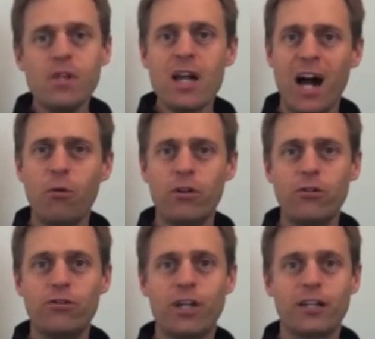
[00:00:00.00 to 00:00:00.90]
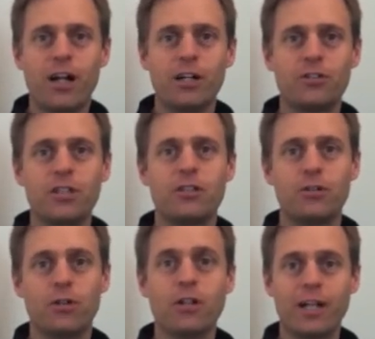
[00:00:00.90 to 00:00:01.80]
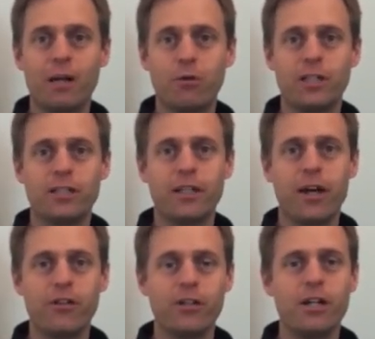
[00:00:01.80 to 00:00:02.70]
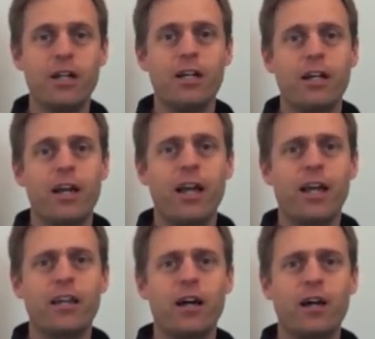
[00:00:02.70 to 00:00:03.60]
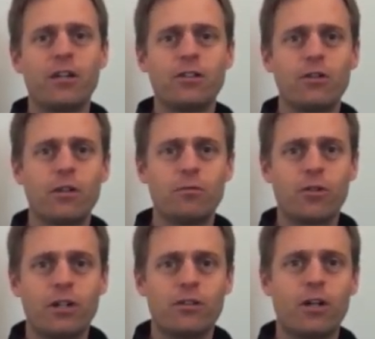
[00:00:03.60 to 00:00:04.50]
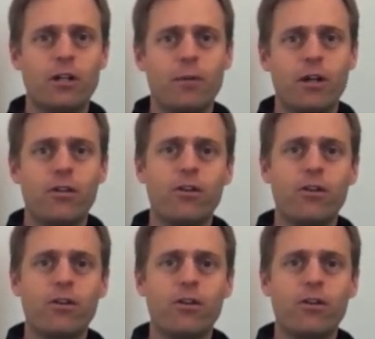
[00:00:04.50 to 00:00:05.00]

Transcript: how we use technology to collaborate together. And I also am trying to talk about the